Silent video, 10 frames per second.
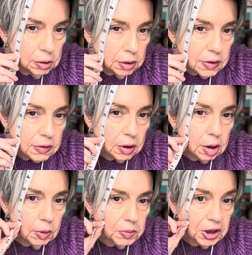it's going to
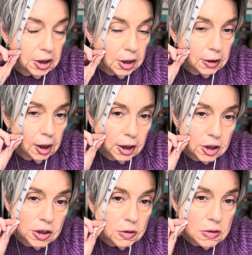come up to here on
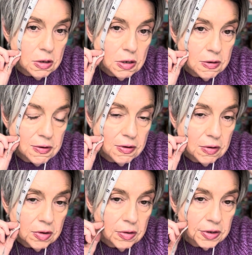you.
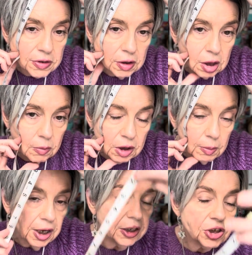It's going to come under
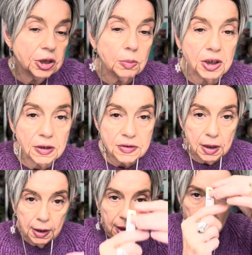my chin because
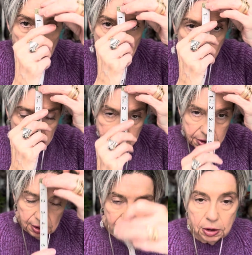I'm only
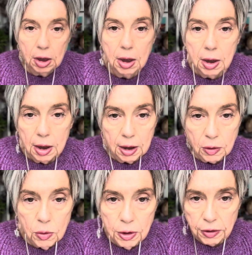7
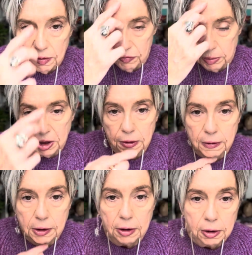1/4 from here to
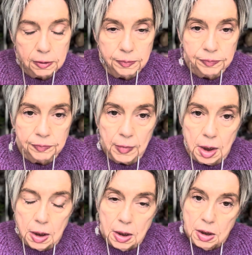here.
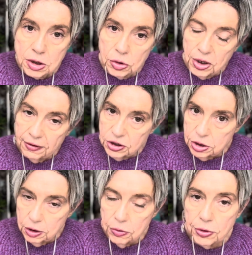So you have to
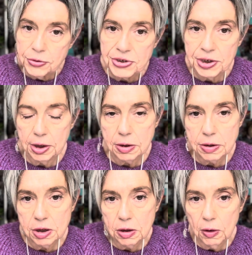know those things
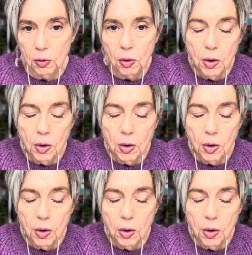to know,